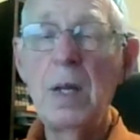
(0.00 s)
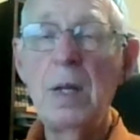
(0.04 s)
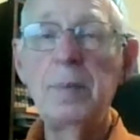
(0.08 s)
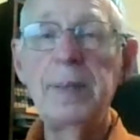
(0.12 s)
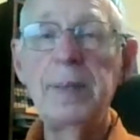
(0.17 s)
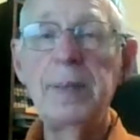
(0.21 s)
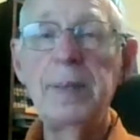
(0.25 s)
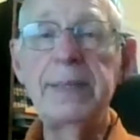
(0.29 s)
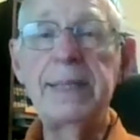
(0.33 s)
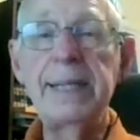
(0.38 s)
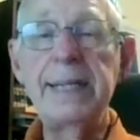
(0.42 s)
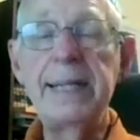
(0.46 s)

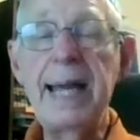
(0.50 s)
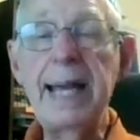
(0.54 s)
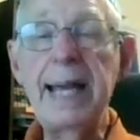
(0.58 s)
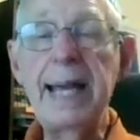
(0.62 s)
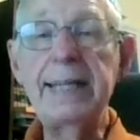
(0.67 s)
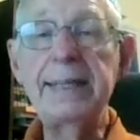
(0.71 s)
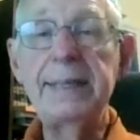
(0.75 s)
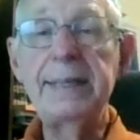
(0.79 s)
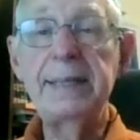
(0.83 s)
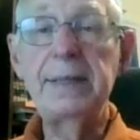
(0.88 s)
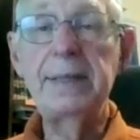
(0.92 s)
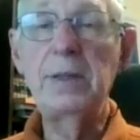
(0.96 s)
but
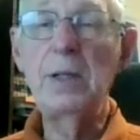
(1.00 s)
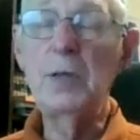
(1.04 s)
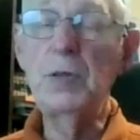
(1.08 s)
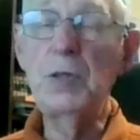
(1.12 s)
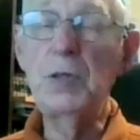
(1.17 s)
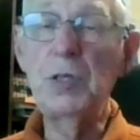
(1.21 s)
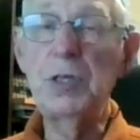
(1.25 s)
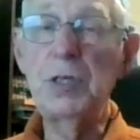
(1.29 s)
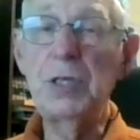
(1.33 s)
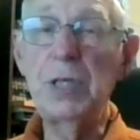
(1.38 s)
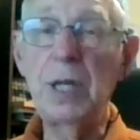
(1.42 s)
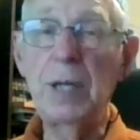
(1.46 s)
connected
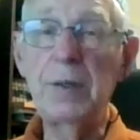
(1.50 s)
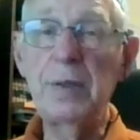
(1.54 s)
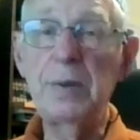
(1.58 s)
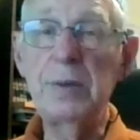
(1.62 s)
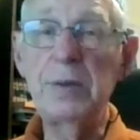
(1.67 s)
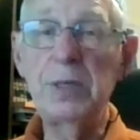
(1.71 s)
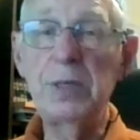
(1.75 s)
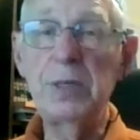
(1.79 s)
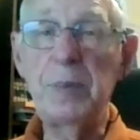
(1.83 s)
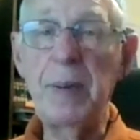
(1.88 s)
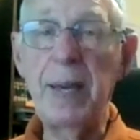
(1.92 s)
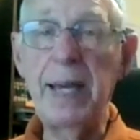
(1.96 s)
to
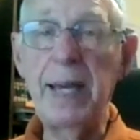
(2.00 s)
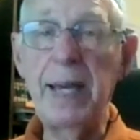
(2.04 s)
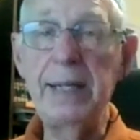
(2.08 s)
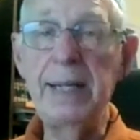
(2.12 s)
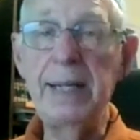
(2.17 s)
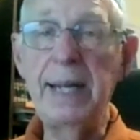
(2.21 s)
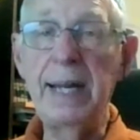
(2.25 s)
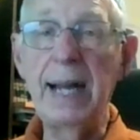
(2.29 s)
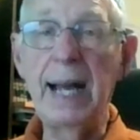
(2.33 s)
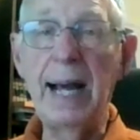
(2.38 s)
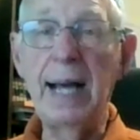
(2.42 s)
southern Spain and